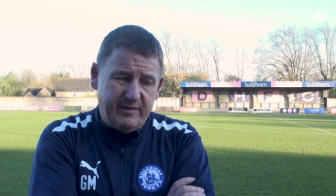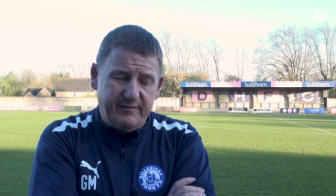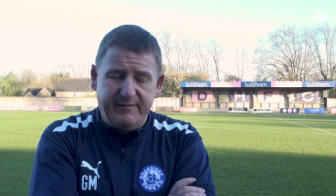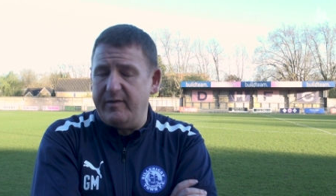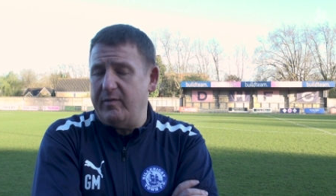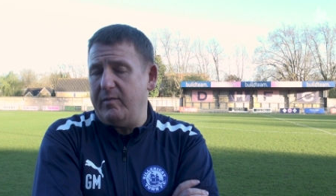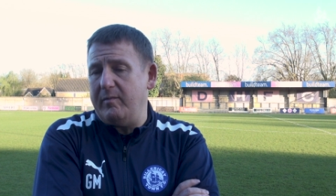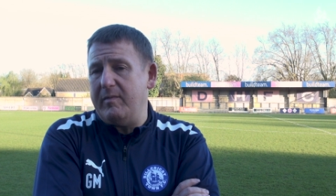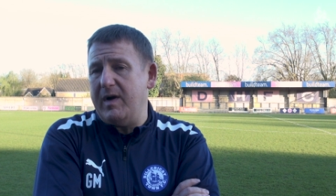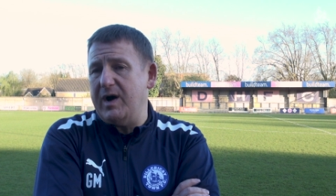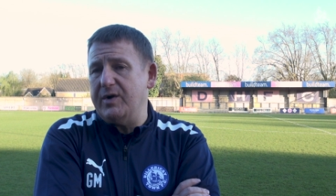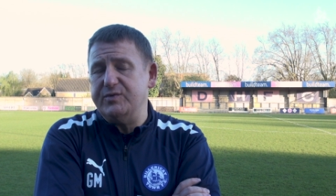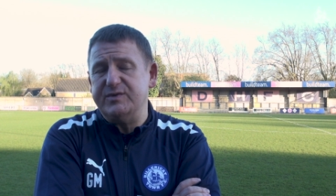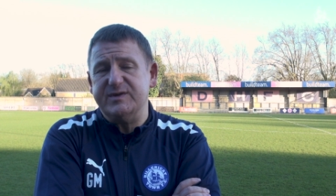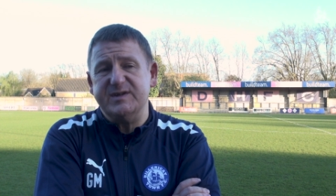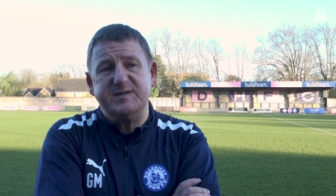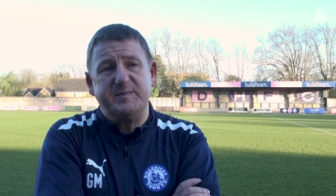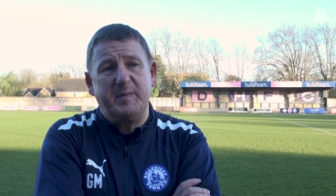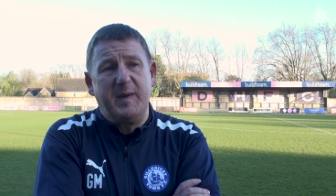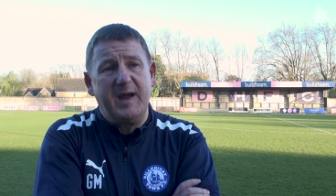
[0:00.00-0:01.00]
I thought
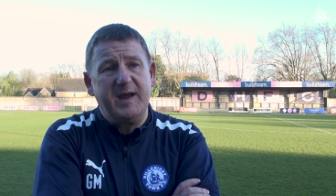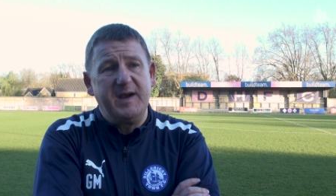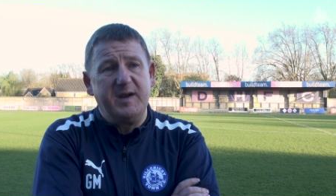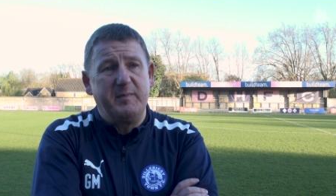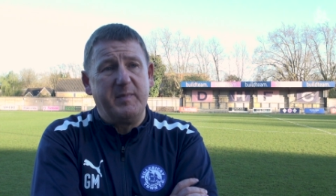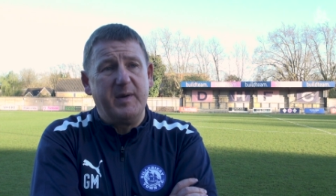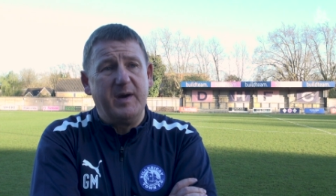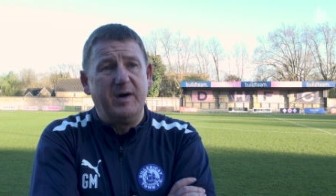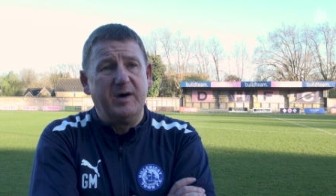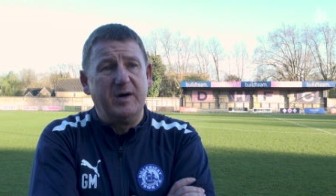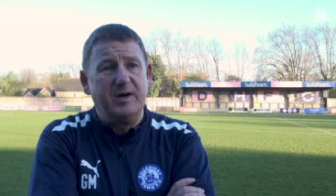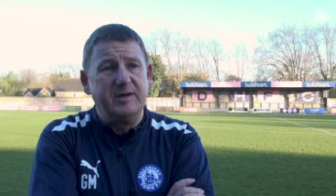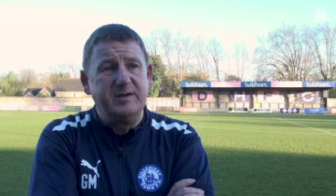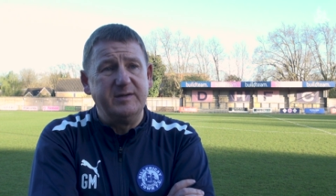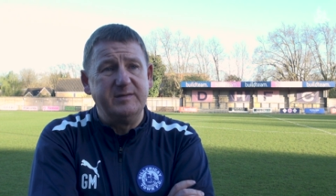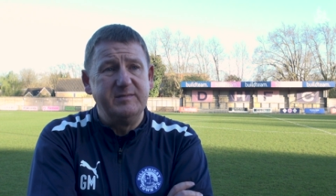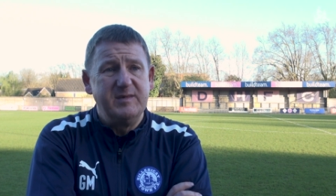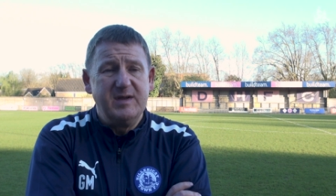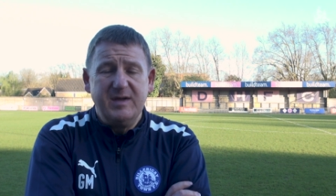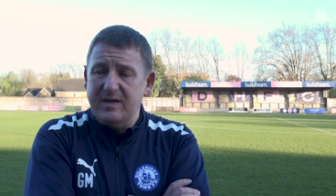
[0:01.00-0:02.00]
Moses played a part,
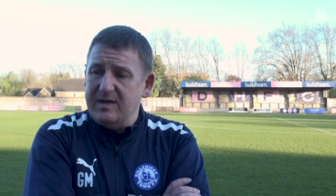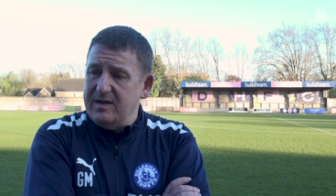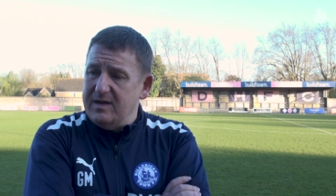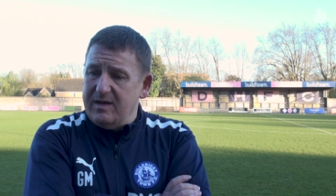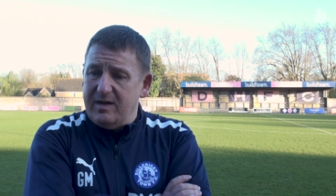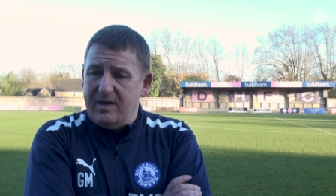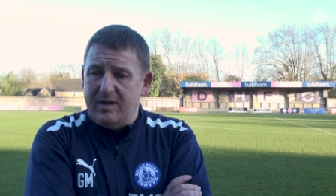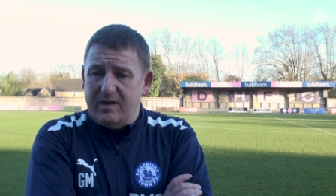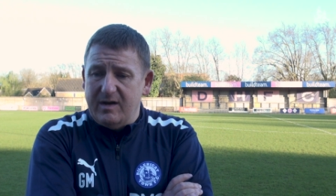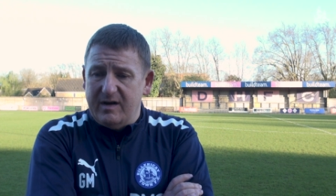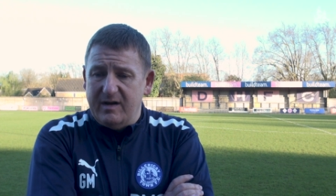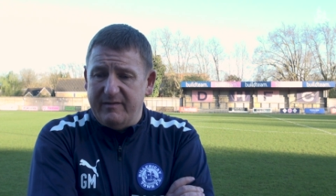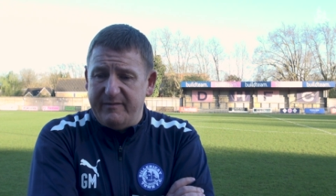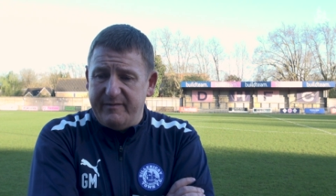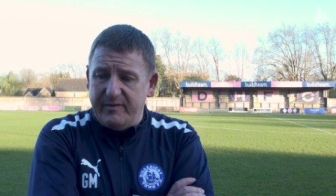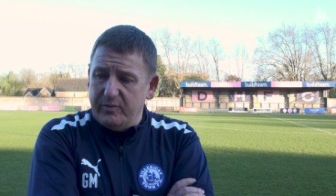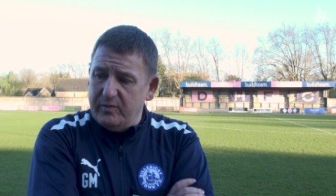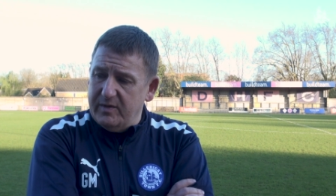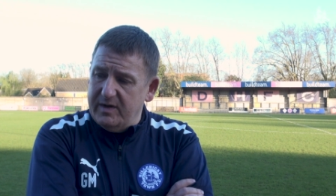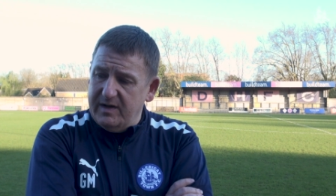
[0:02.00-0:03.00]
and I
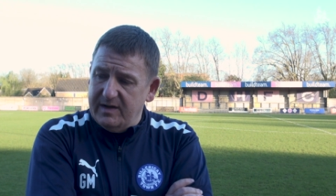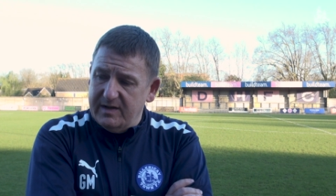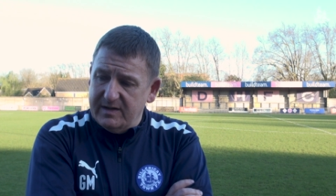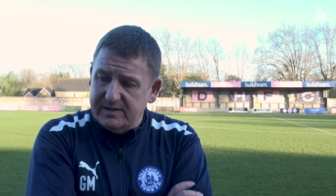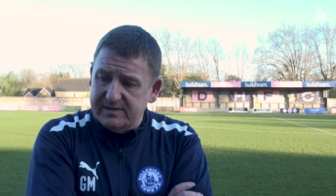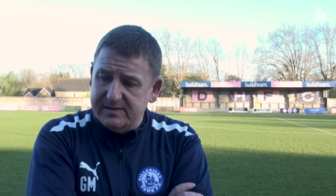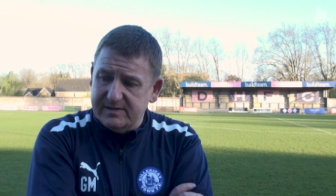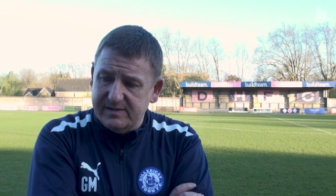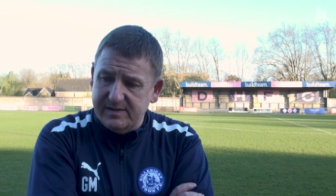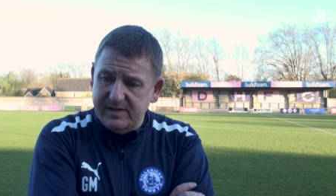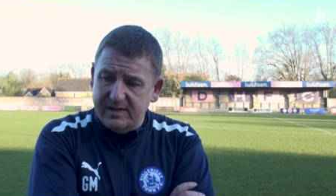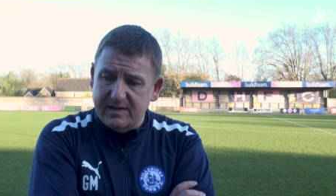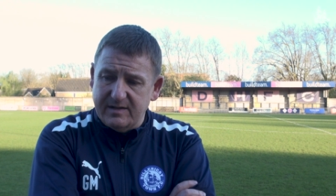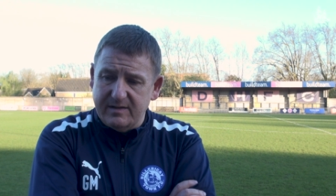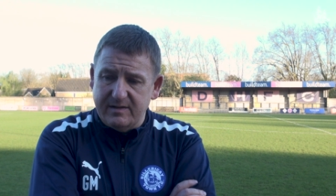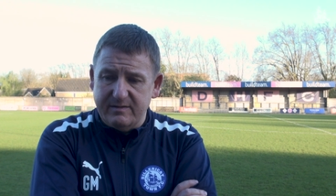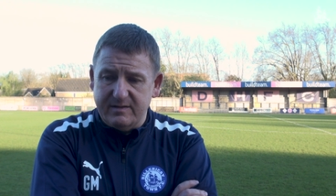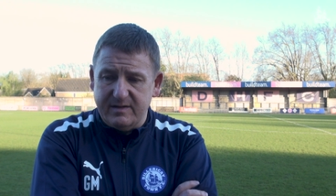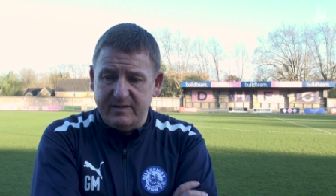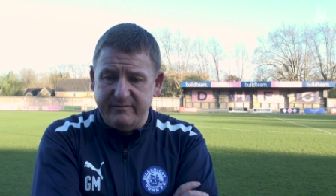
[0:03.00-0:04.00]
thought
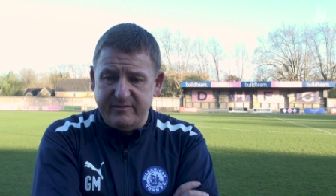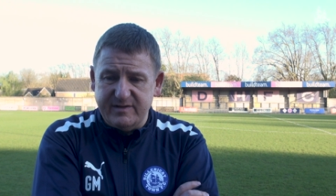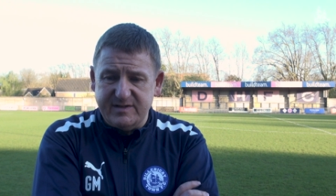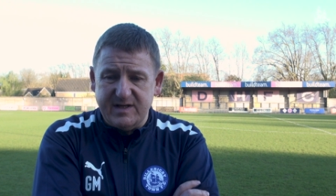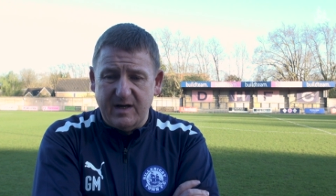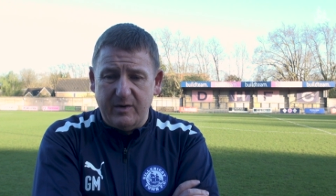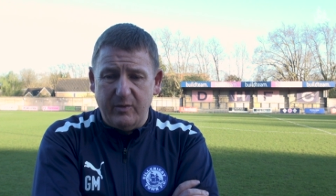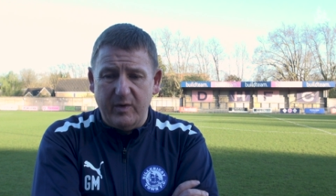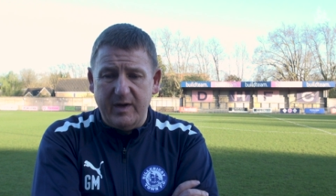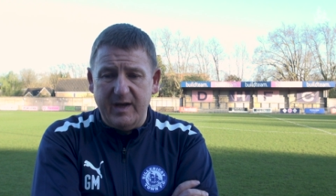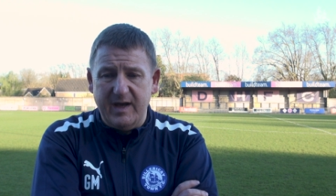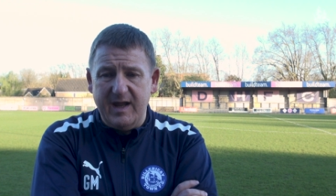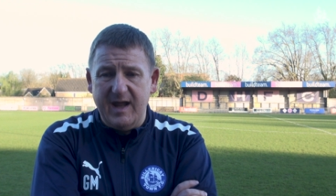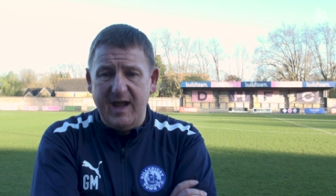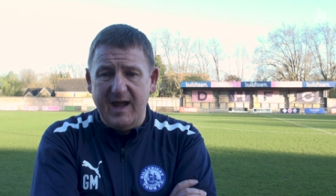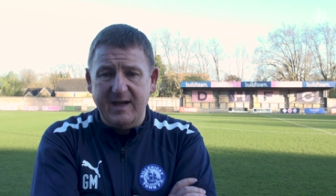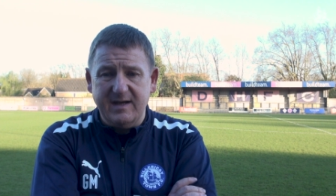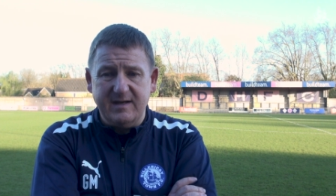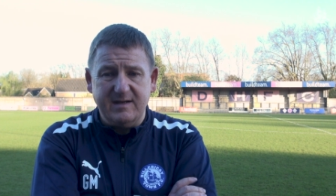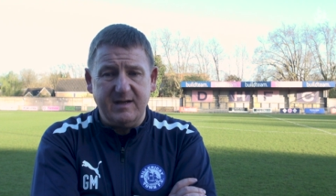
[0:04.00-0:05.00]
the result in
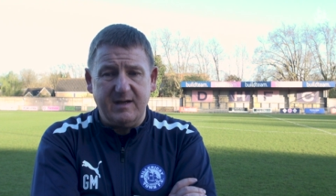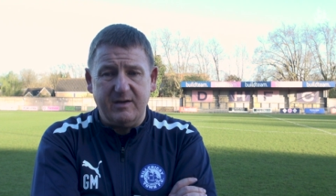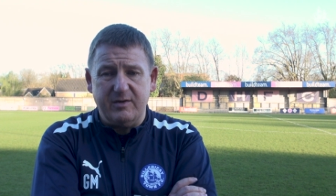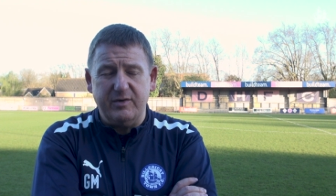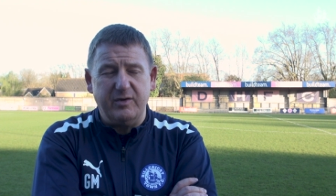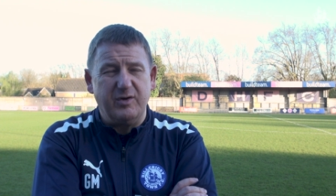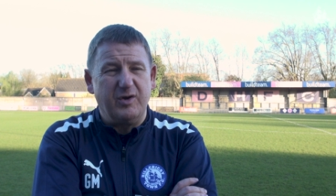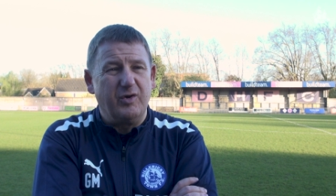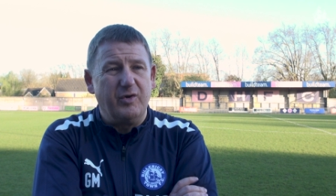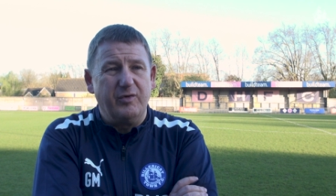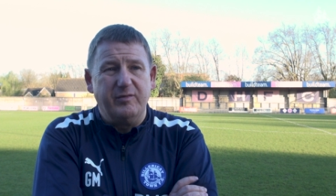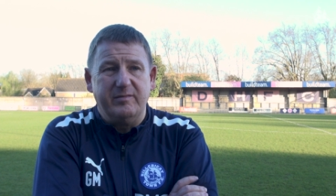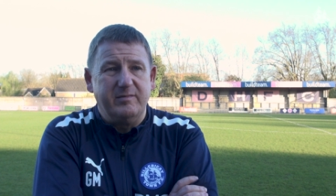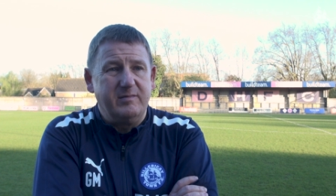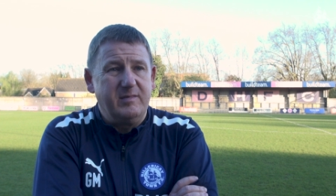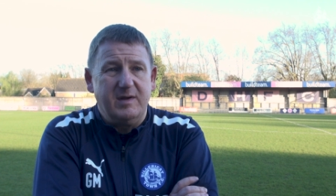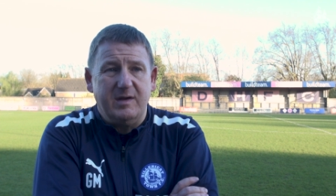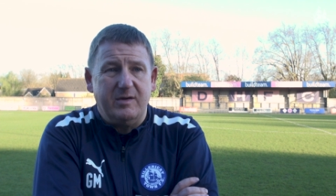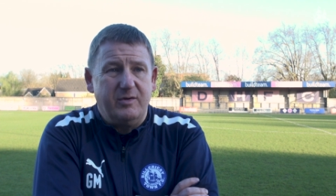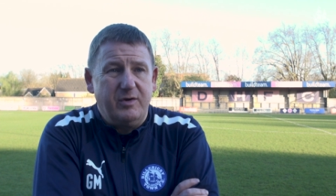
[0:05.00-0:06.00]
the end, it could have gone
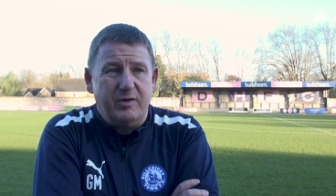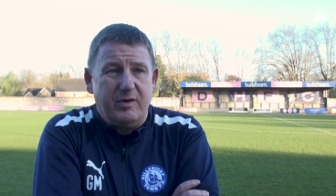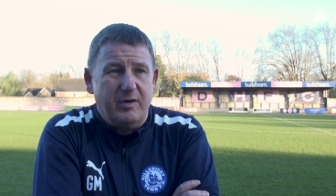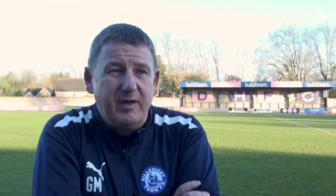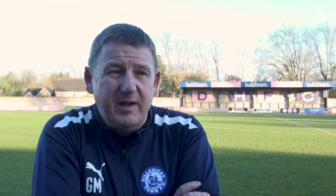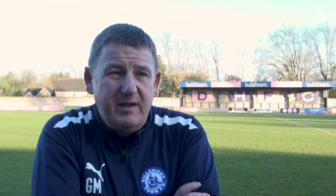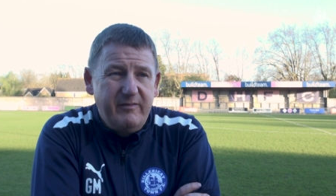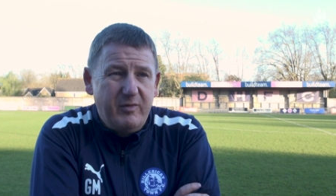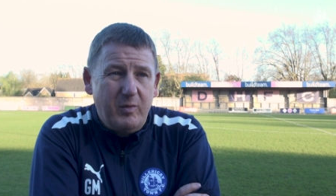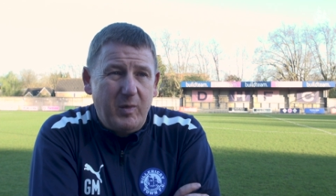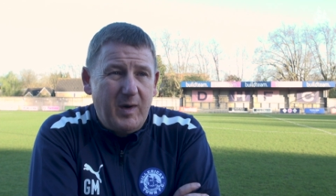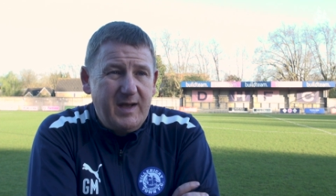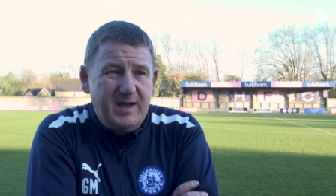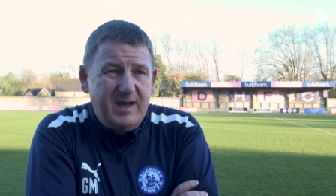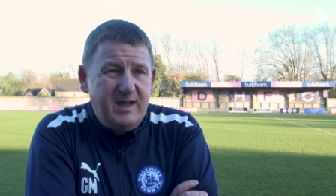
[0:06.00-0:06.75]
either way.